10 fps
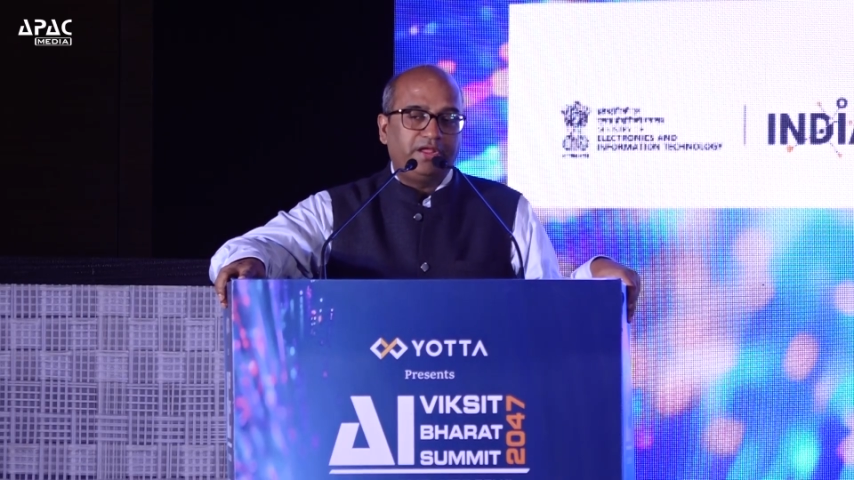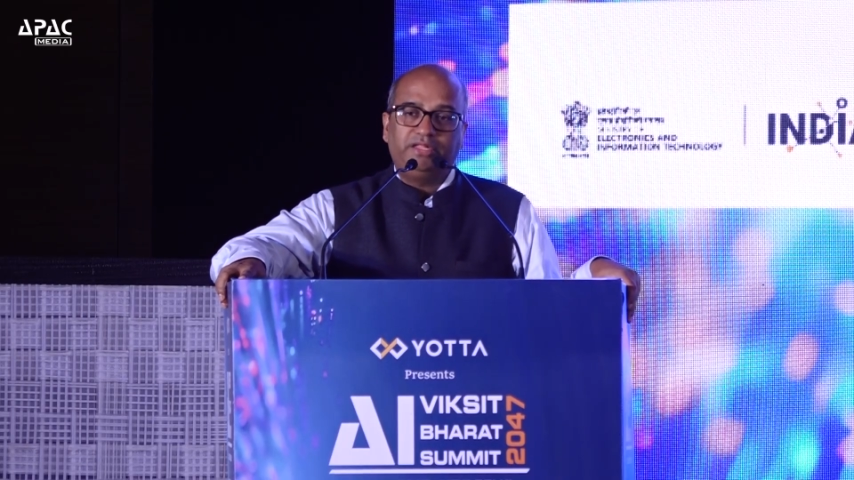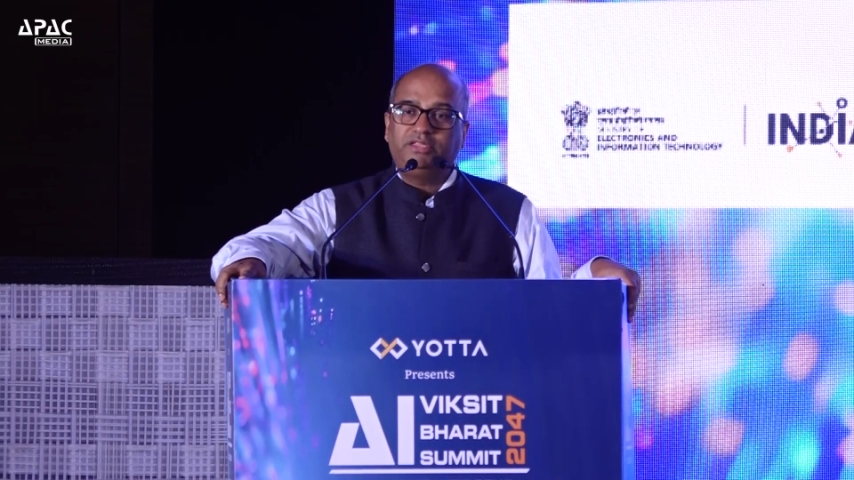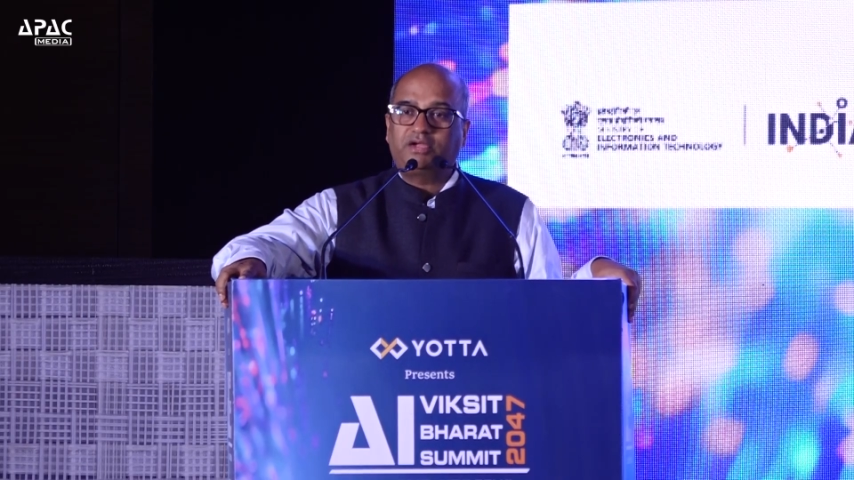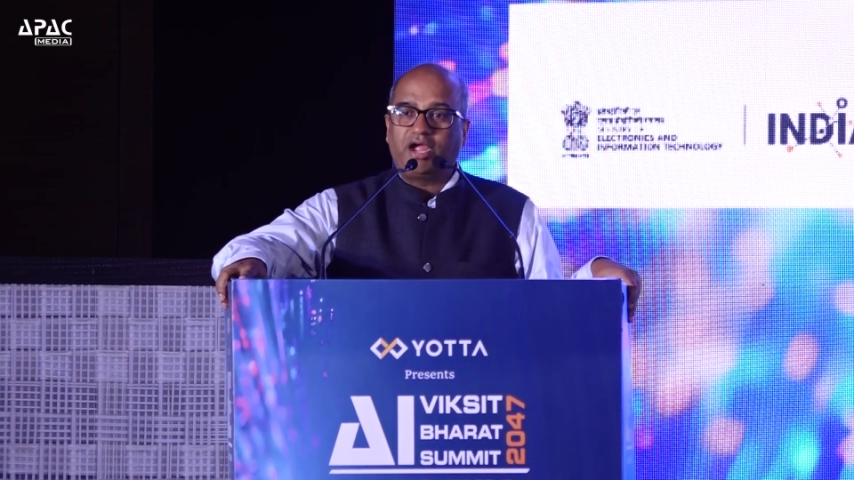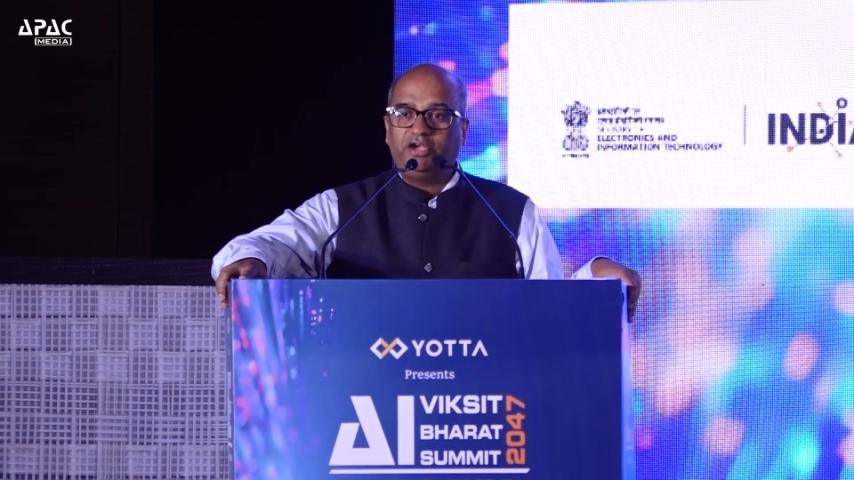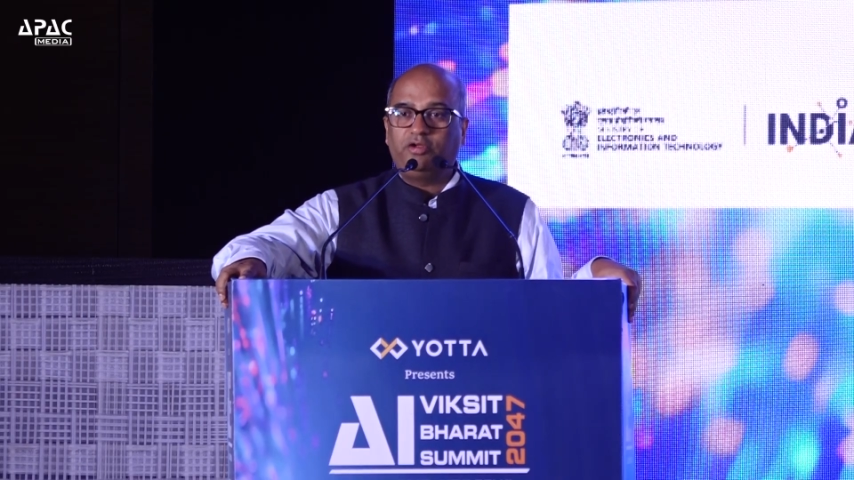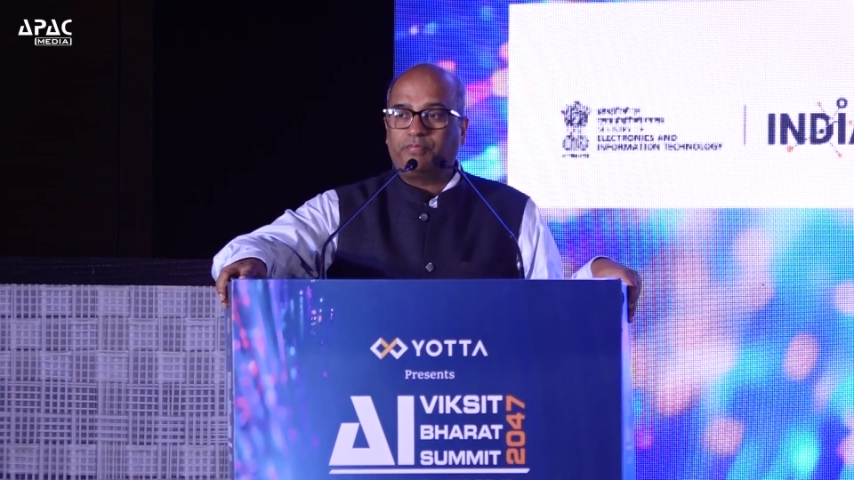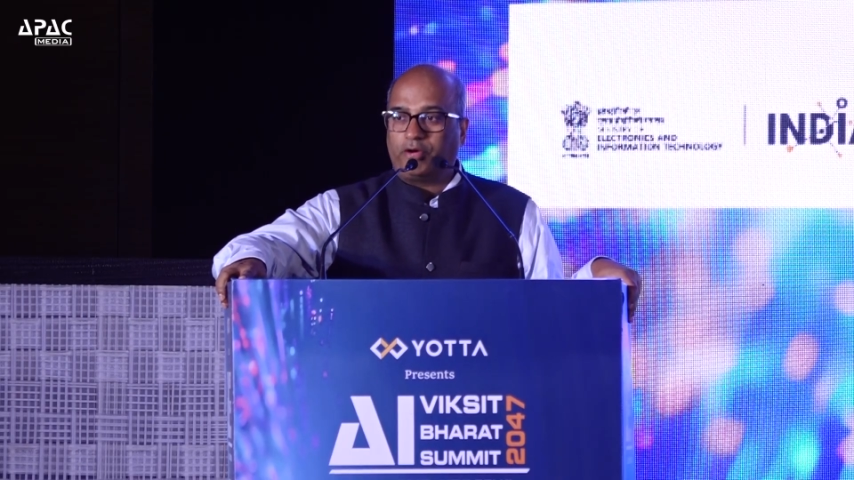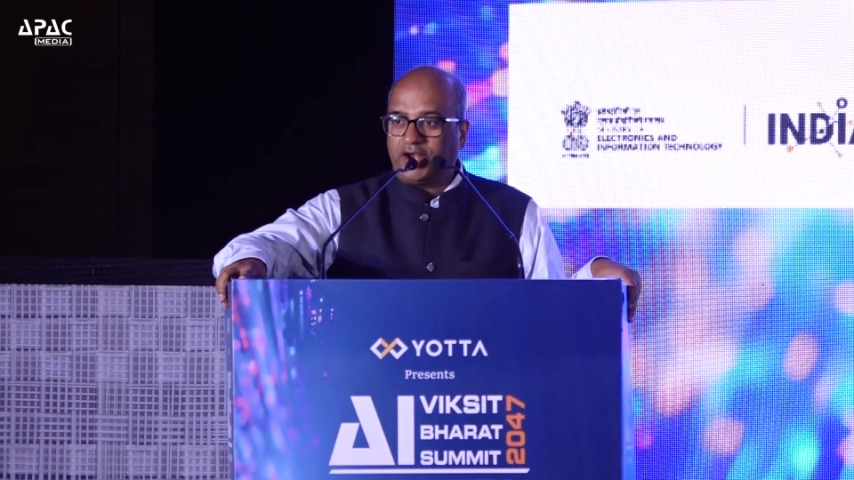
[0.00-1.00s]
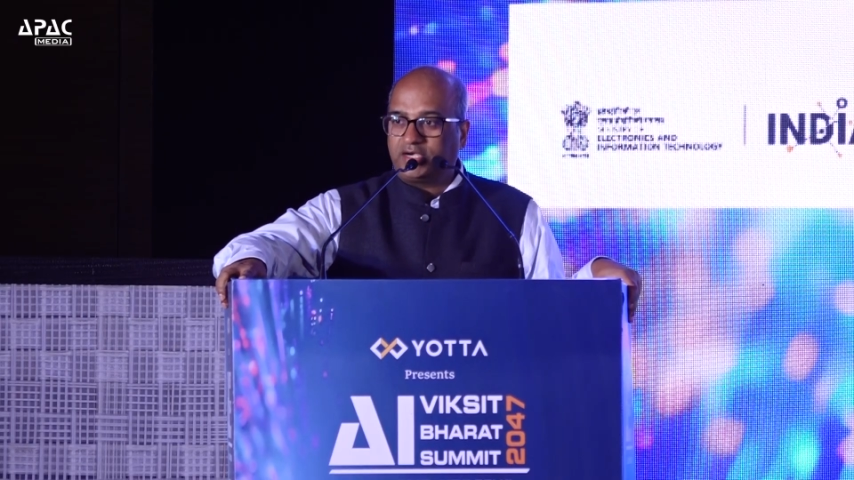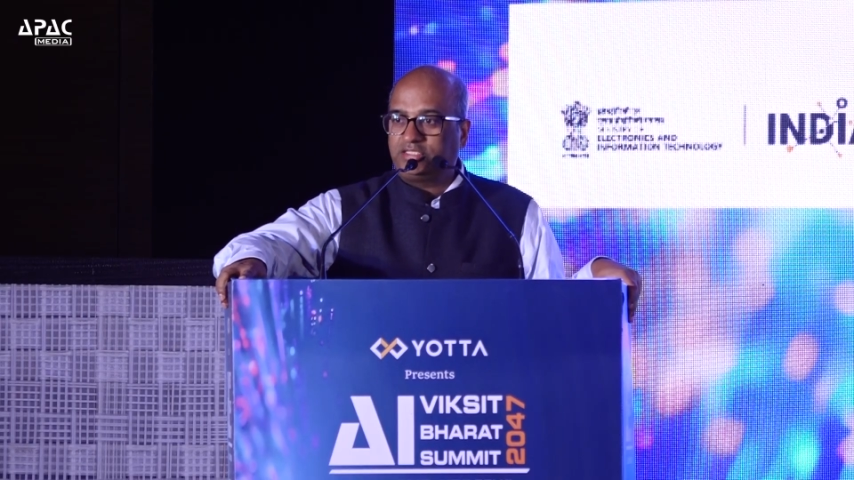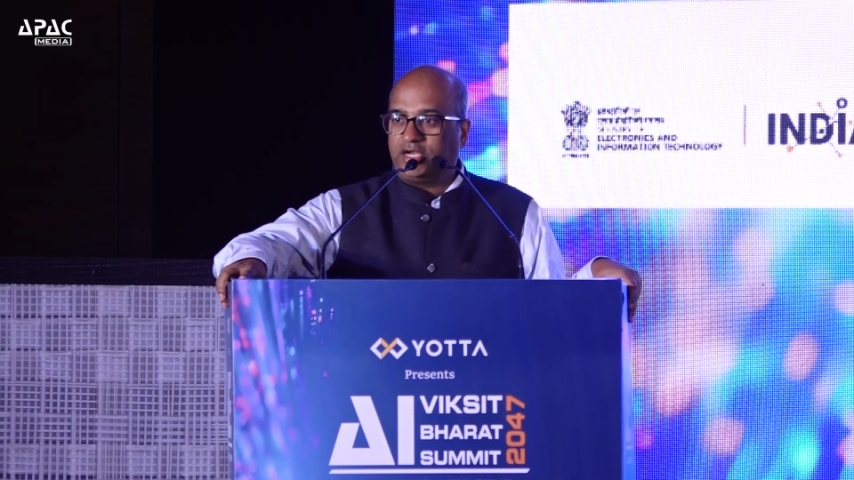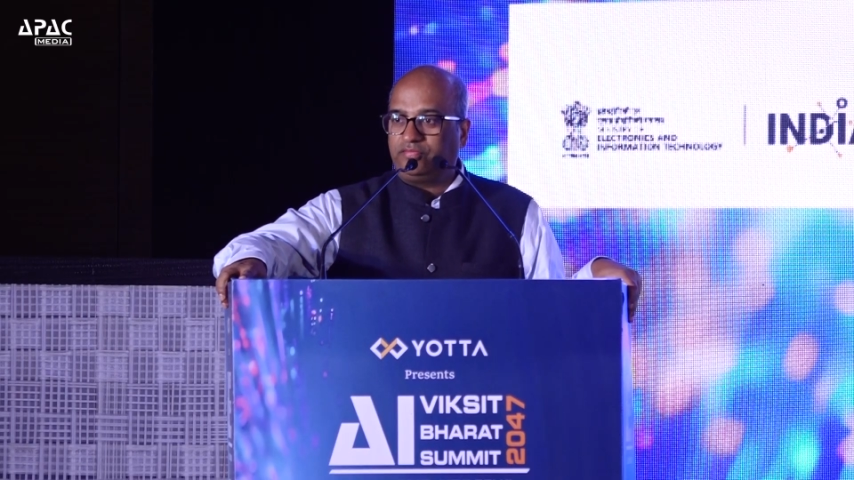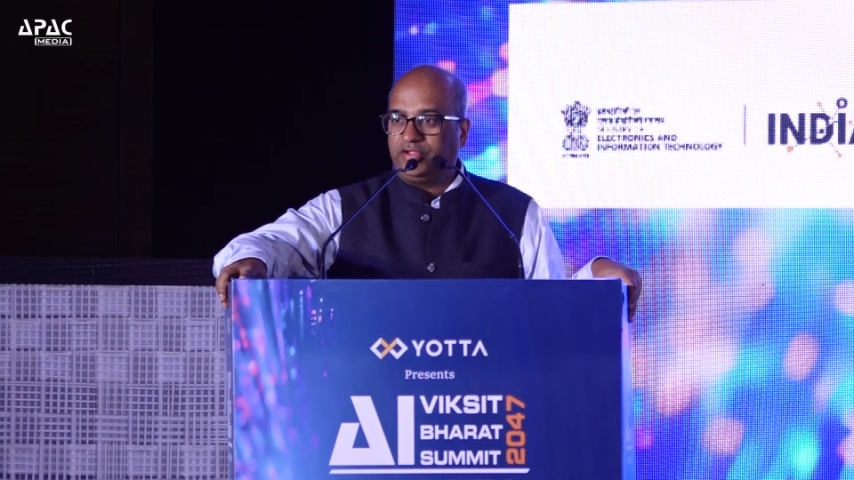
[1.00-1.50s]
in the kind of products that